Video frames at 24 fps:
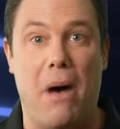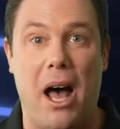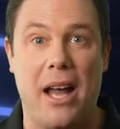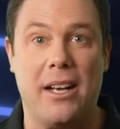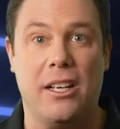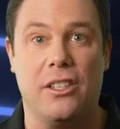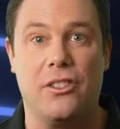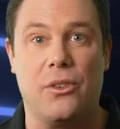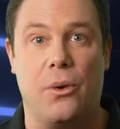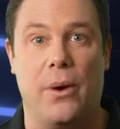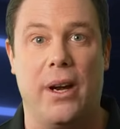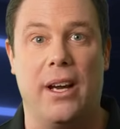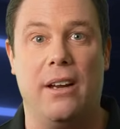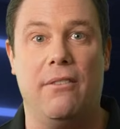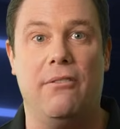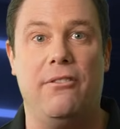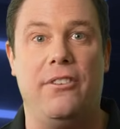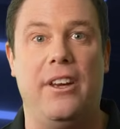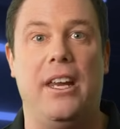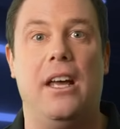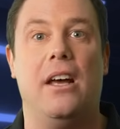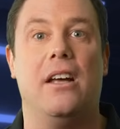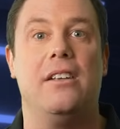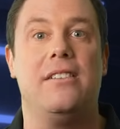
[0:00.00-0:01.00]
monitoring
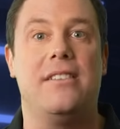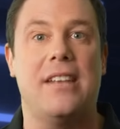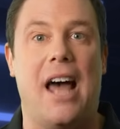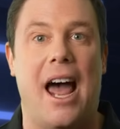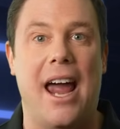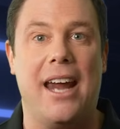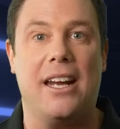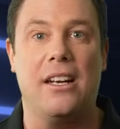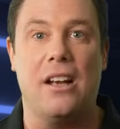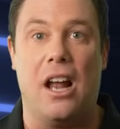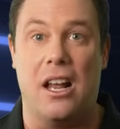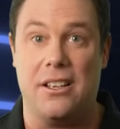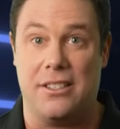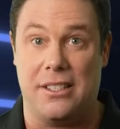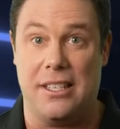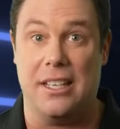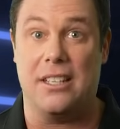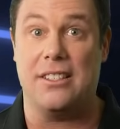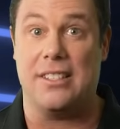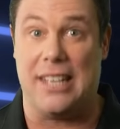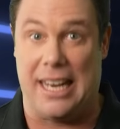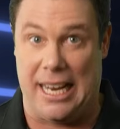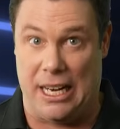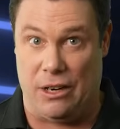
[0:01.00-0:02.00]
via a
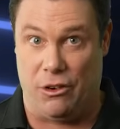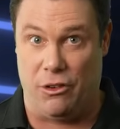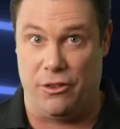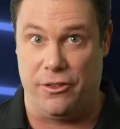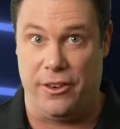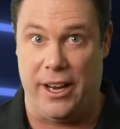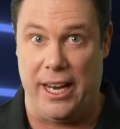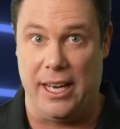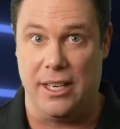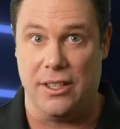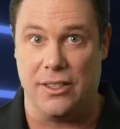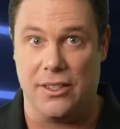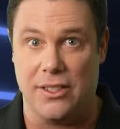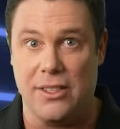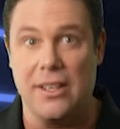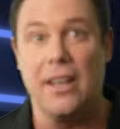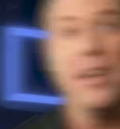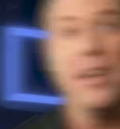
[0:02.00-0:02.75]
diagnostics interface.